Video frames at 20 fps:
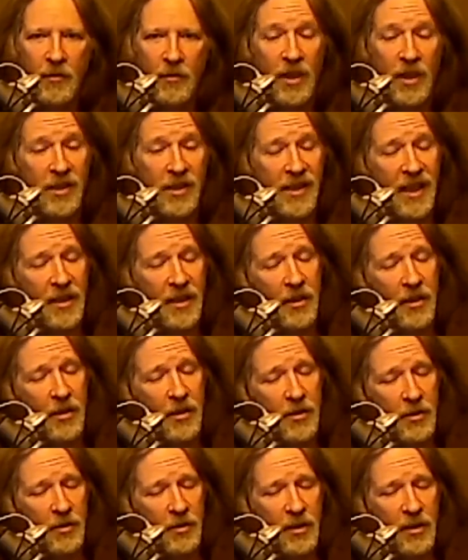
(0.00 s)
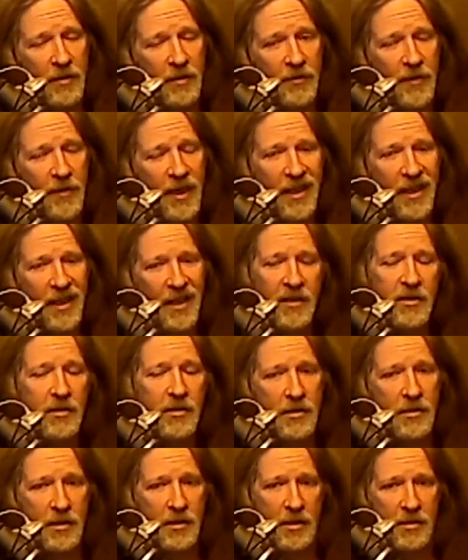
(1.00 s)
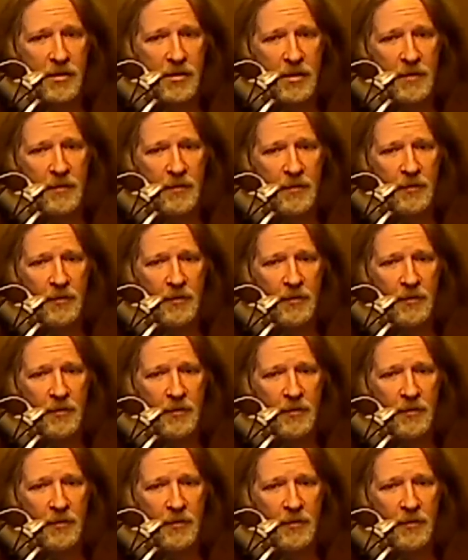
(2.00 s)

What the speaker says: What is that going to do to the financial system?